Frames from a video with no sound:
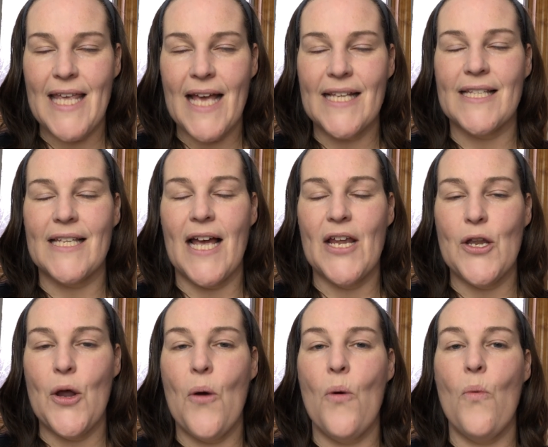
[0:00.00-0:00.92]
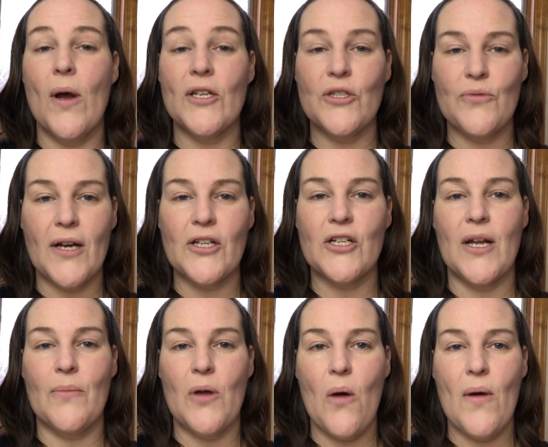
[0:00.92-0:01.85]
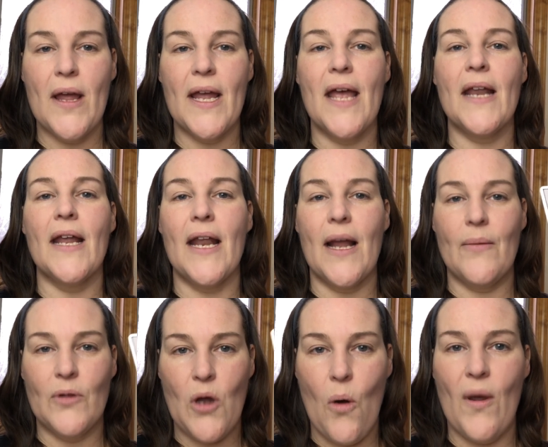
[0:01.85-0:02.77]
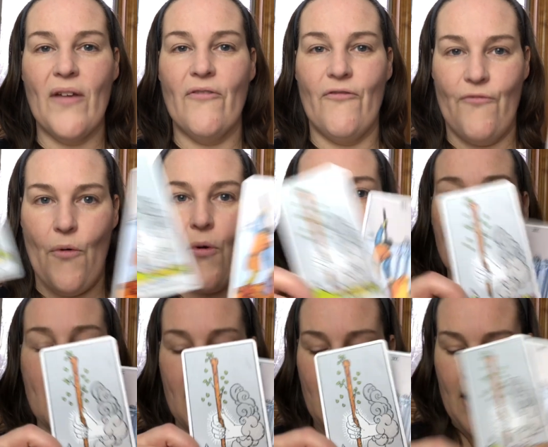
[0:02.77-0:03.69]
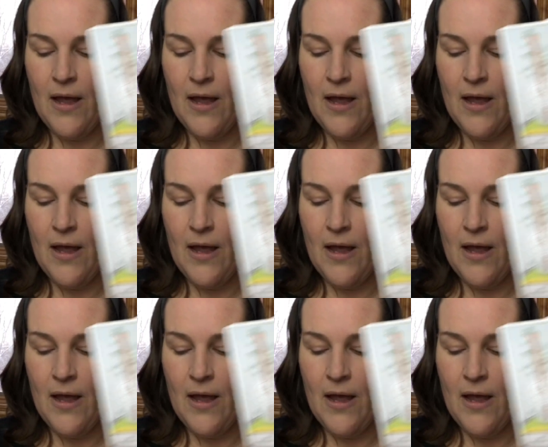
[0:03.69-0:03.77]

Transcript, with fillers: yes, I know what direction I'm going in and I'm going for it